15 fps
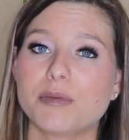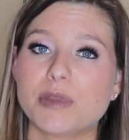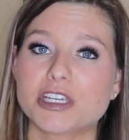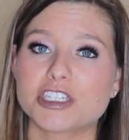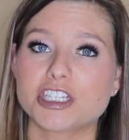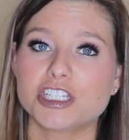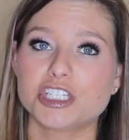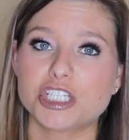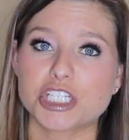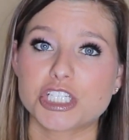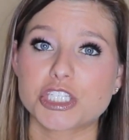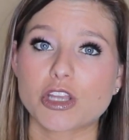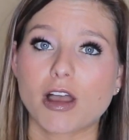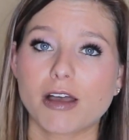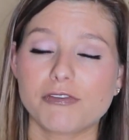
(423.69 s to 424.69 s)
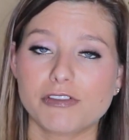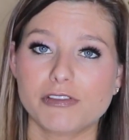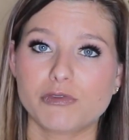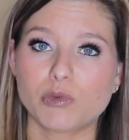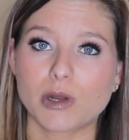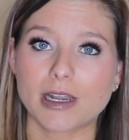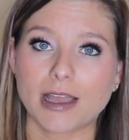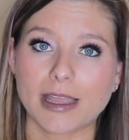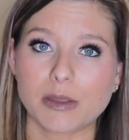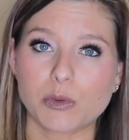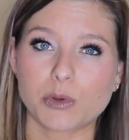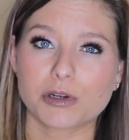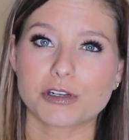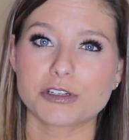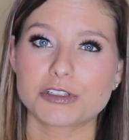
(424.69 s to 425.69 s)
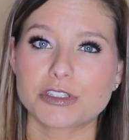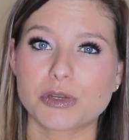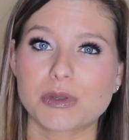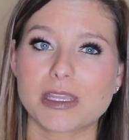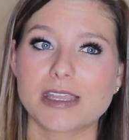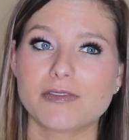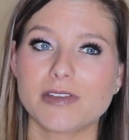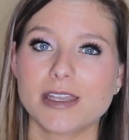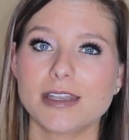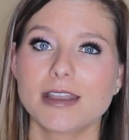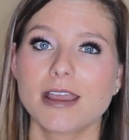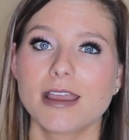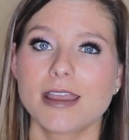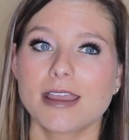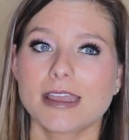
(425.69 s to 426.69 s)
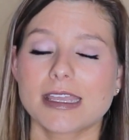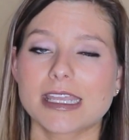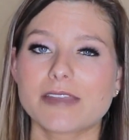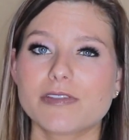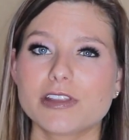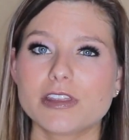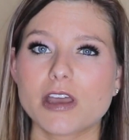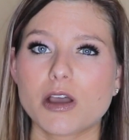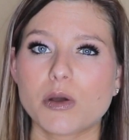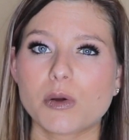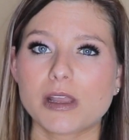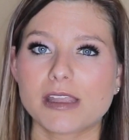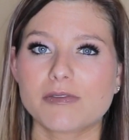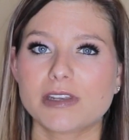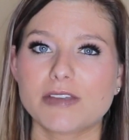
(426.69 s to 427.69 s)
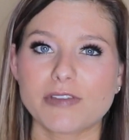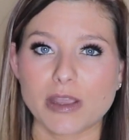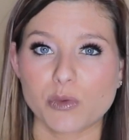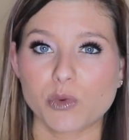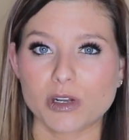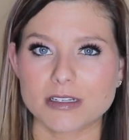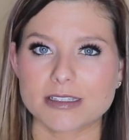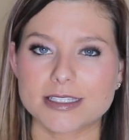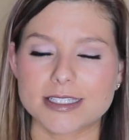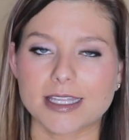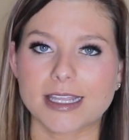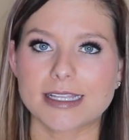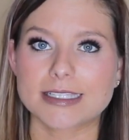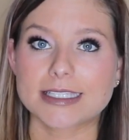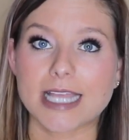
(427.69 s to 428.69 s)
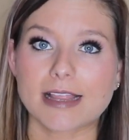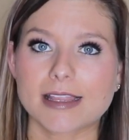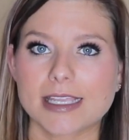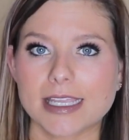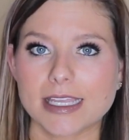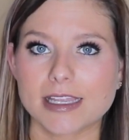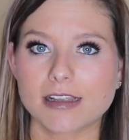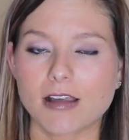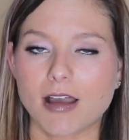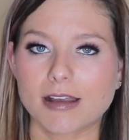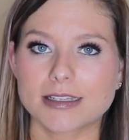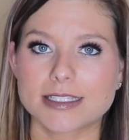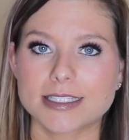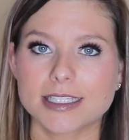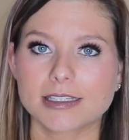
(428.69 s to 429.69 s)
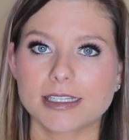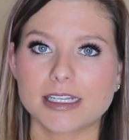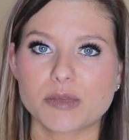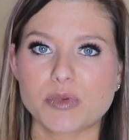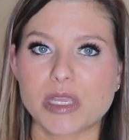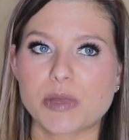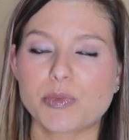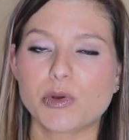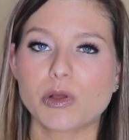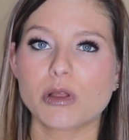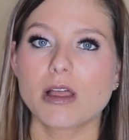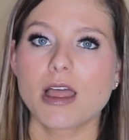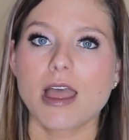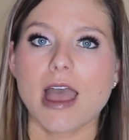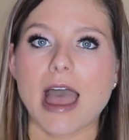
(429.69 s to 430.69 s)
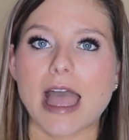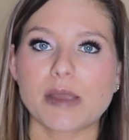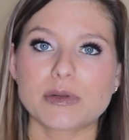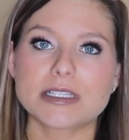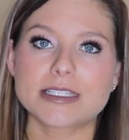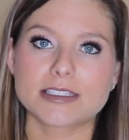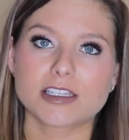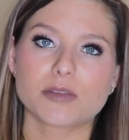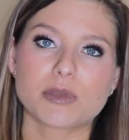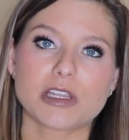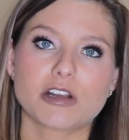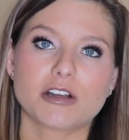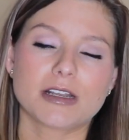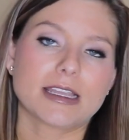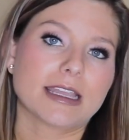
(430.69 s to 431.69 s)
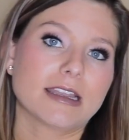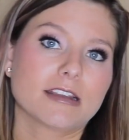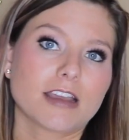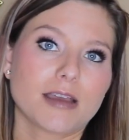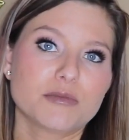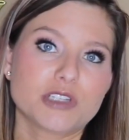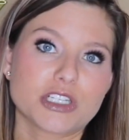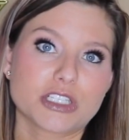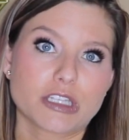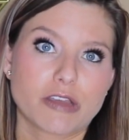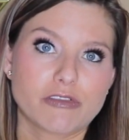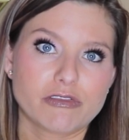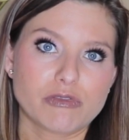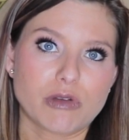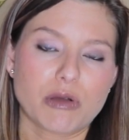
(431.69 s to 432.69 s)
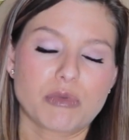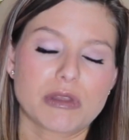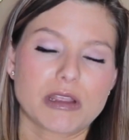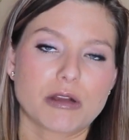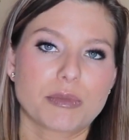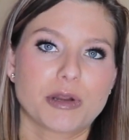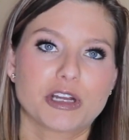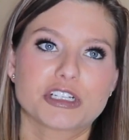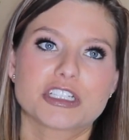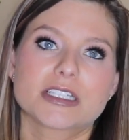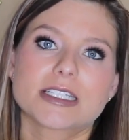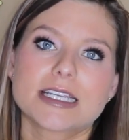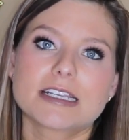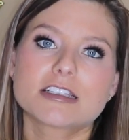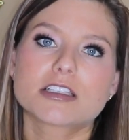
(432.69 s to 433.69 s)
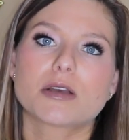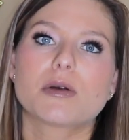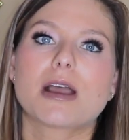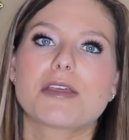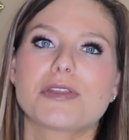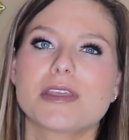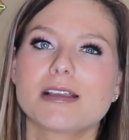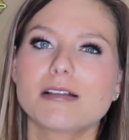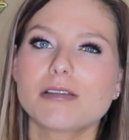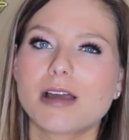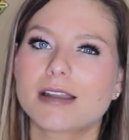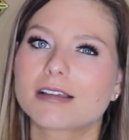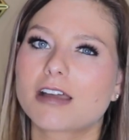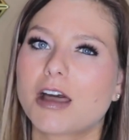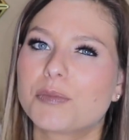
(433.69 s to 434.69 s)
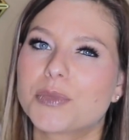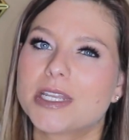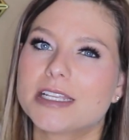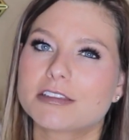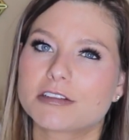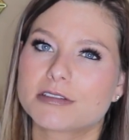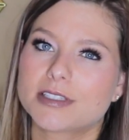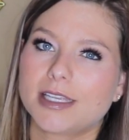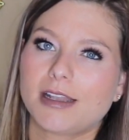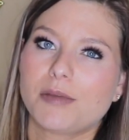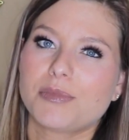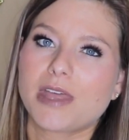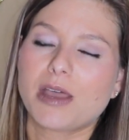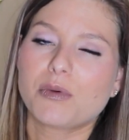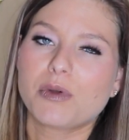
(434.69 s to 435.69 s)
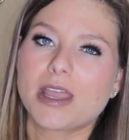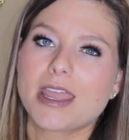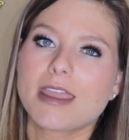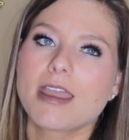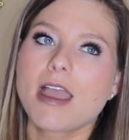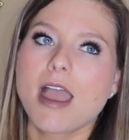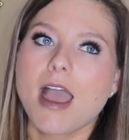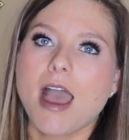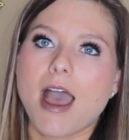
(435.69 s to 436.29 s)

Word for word: commission just off of what I order. So even if I weren't like selling it constantly to people, I would still be earning income just off of what we are purchasing. So I think a lot of companies are set up that way,